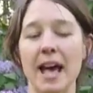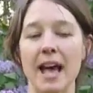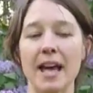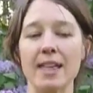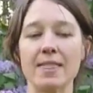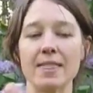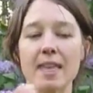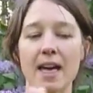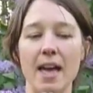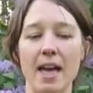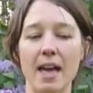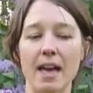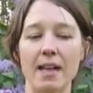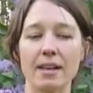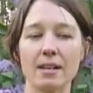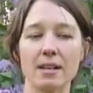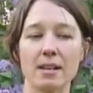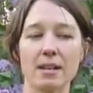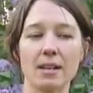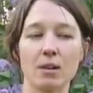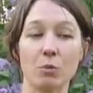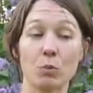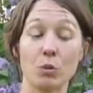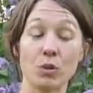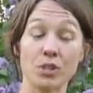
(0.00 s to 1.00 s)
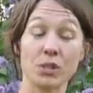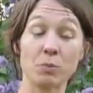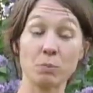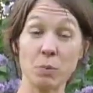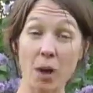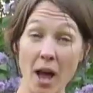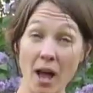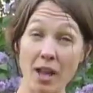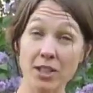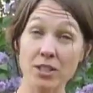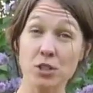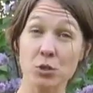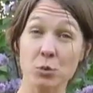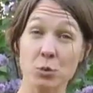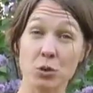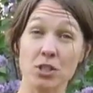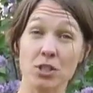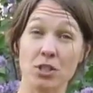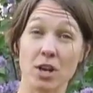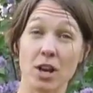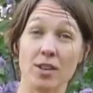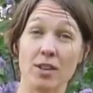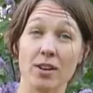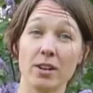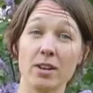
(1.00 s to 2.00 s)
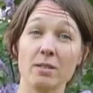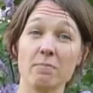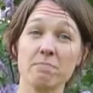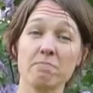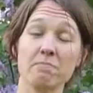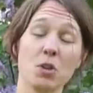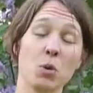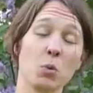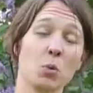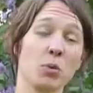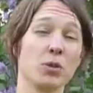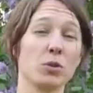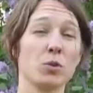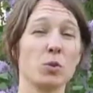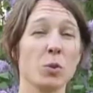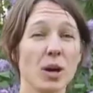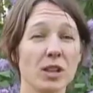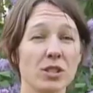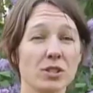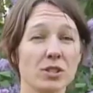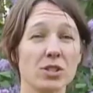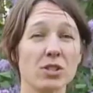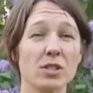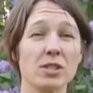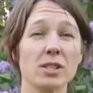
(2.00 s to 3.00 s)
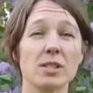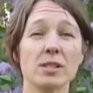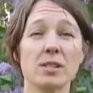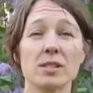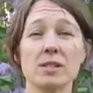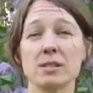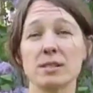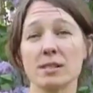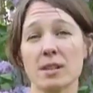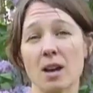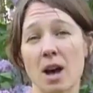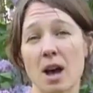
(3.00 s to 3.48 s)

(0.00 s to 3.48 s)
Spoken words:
and then respond to each other with questions,